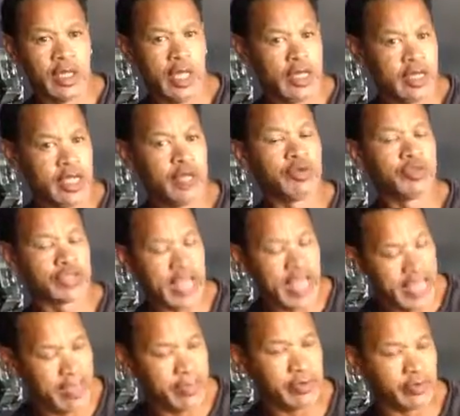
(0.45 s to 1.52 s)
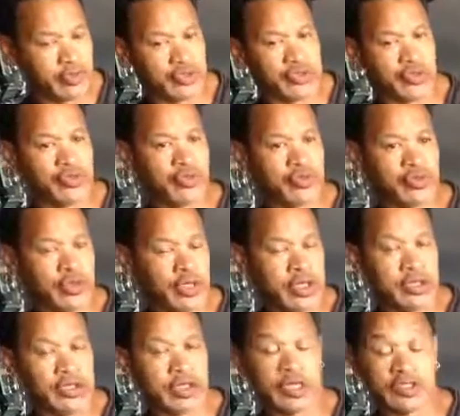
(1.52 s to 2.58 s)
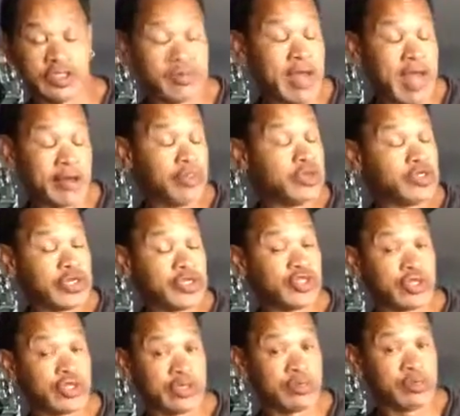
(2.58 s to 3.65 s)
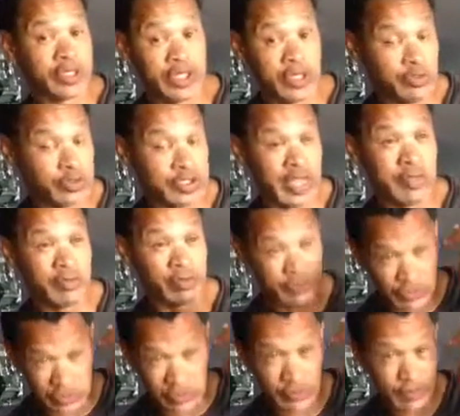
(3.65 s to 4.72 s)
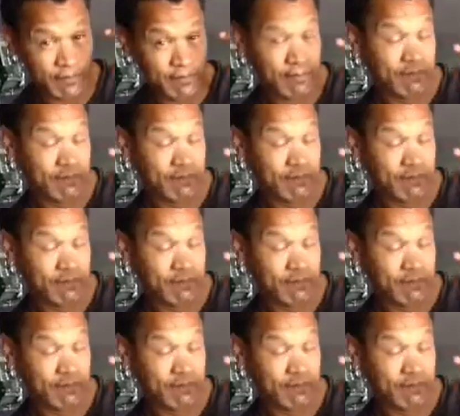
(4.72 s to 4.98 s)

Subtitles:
and he was able to, because I'm not a musician, but he was able to